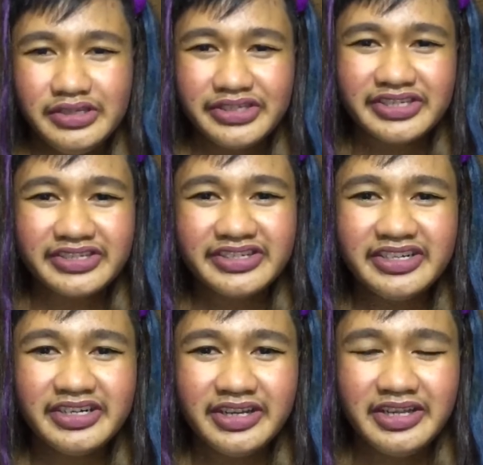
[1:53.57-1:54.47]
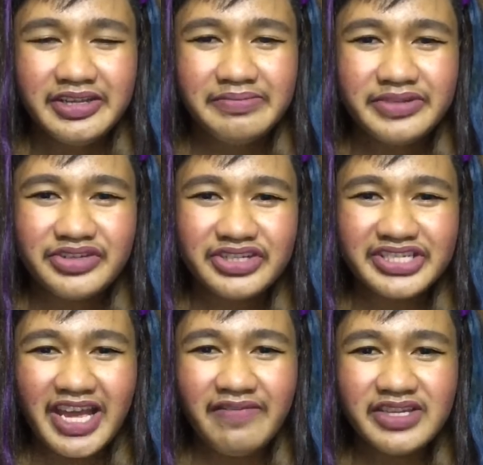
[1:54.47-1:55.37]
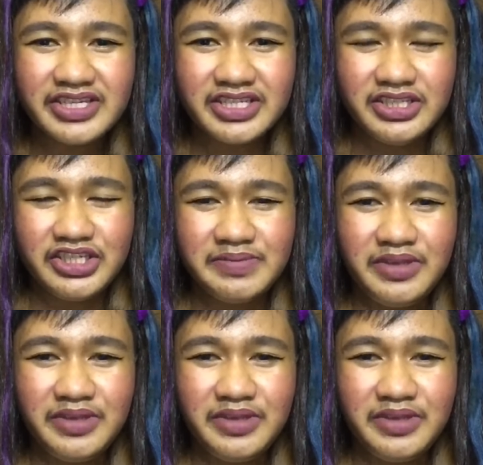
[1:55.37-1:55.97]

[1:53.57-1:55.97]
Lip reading: Sir, Mr. Chavez accused